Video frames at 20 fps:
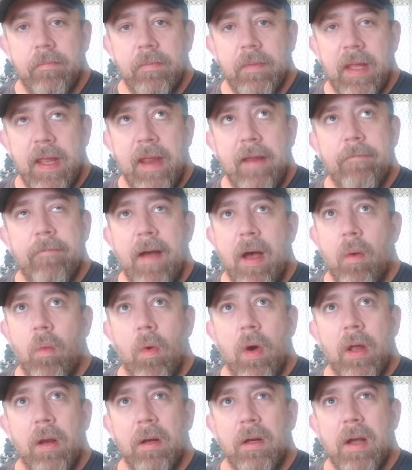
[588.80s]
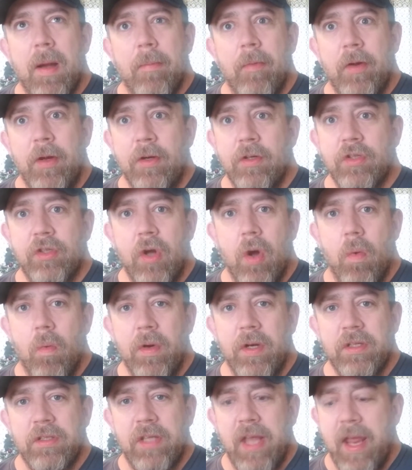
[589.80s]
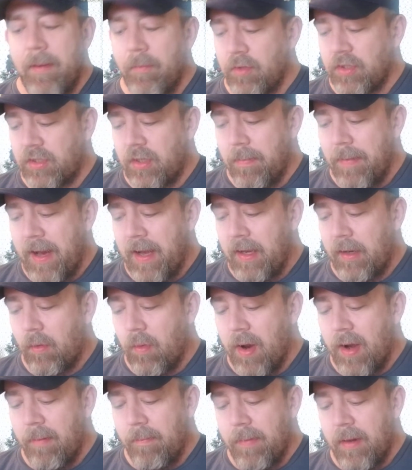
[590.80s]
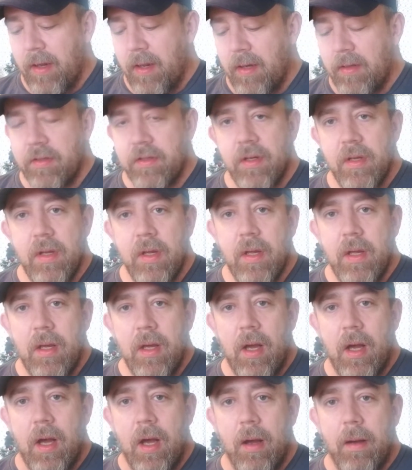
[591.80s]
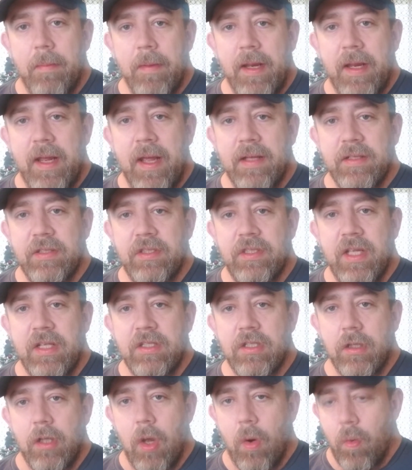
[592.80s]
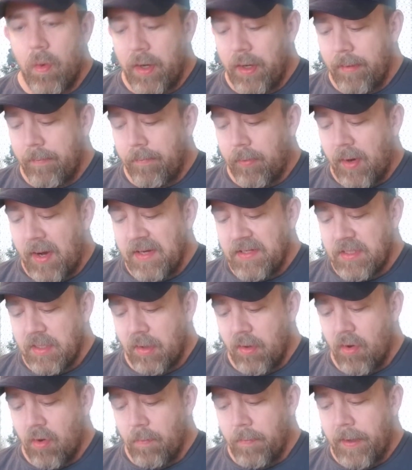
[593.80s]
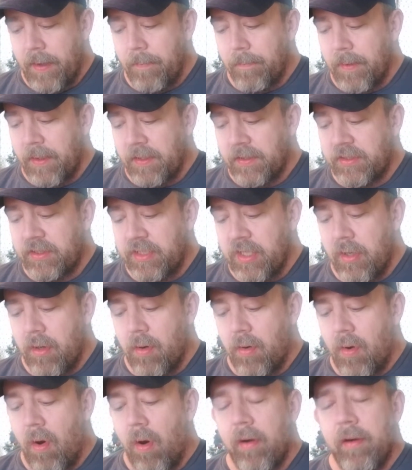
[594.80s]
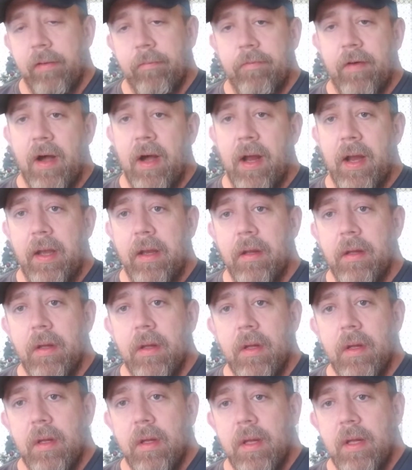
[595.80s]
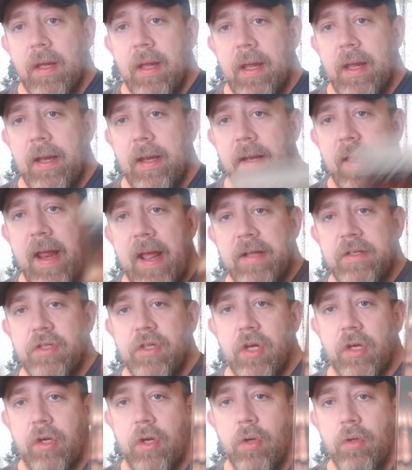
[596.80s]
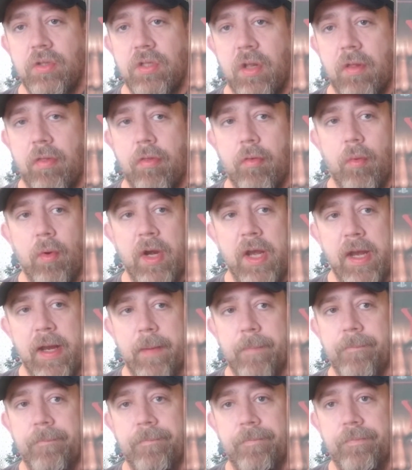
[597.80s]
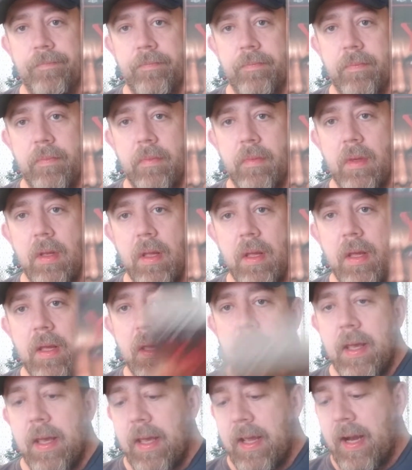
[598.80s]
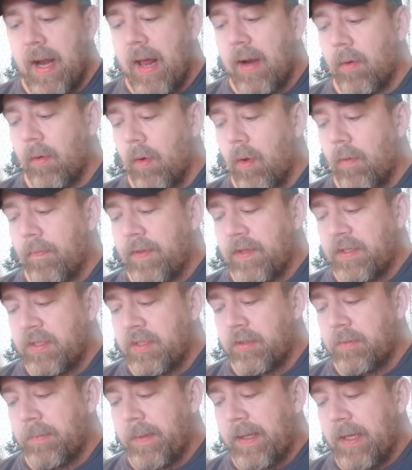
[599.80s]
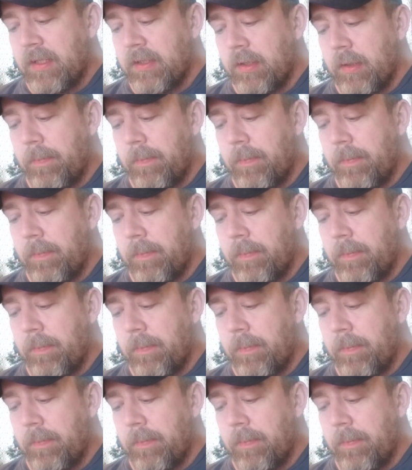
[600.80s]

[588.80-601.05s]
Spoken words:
he found one a couple years ago when this game was commanding quite a bit. It has since lowered in price a little bit, but it's still hard to find. And that's Yakuza 3. And I don't know if this is because the